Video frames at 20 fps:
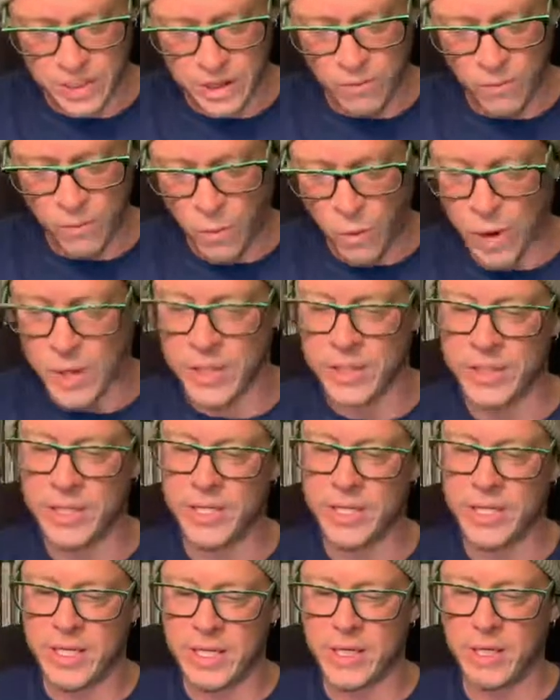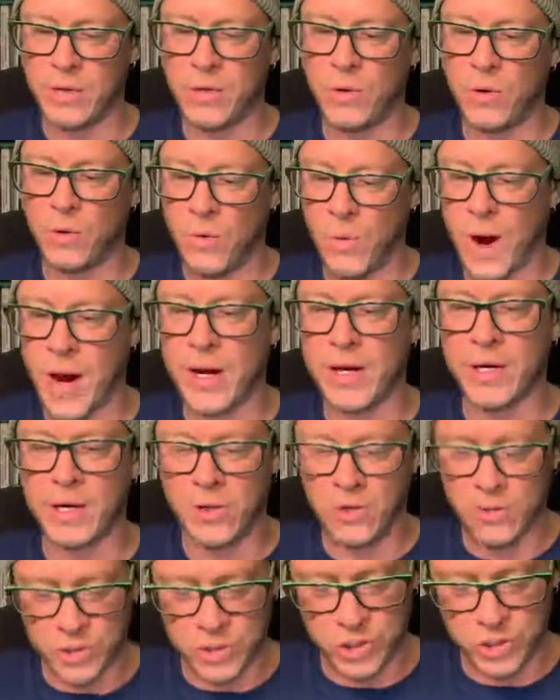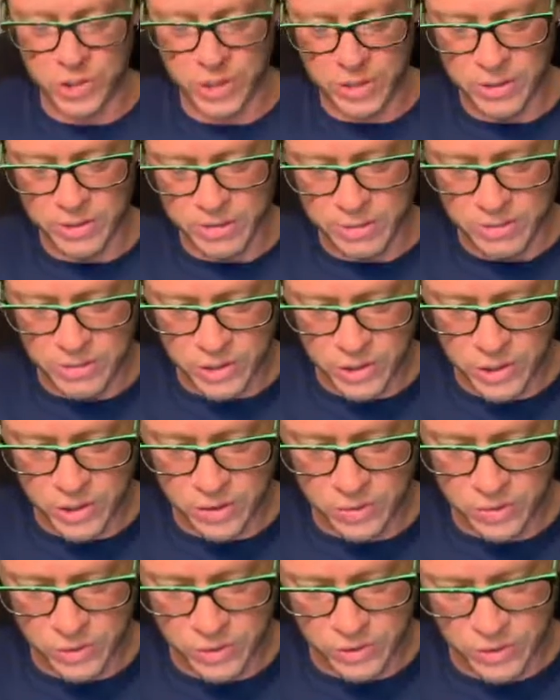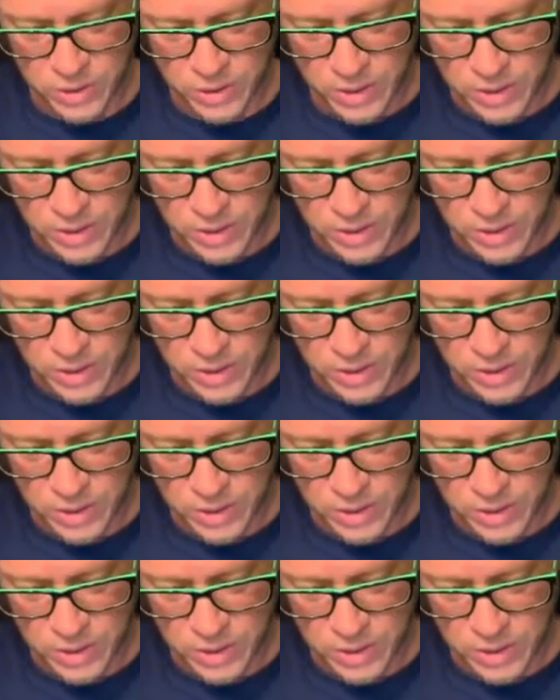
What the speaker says: They wanted to kill white Christian soldiers.